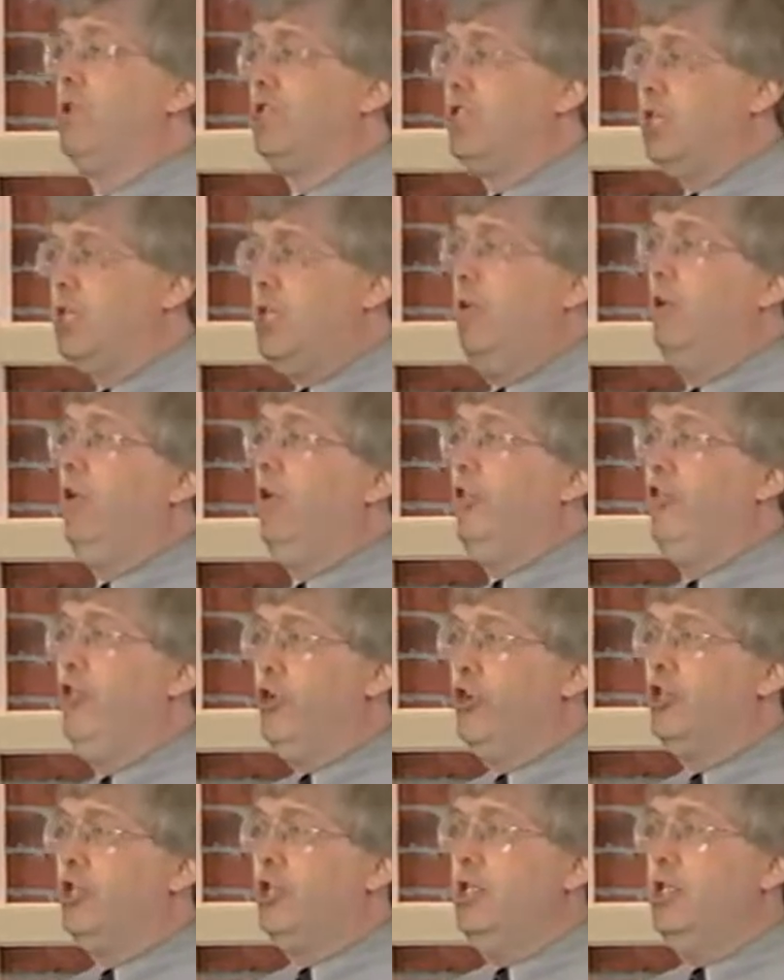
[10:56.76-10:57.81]
skilled
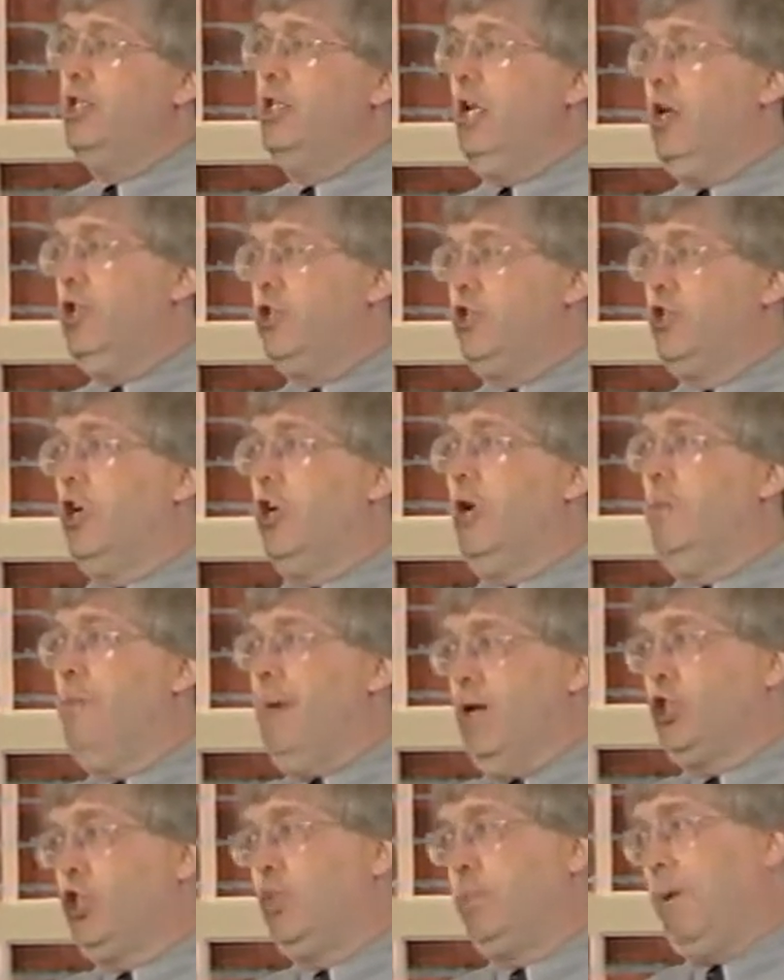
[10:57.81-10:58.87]
nurses in a certain
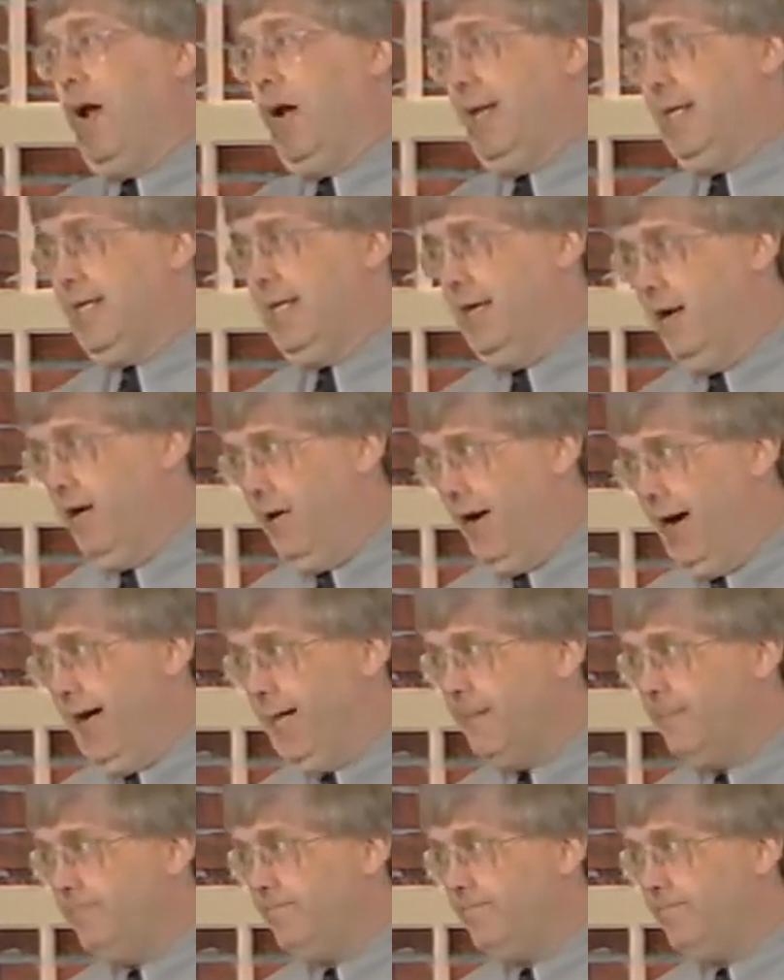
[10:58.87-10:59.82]
metropolitan area.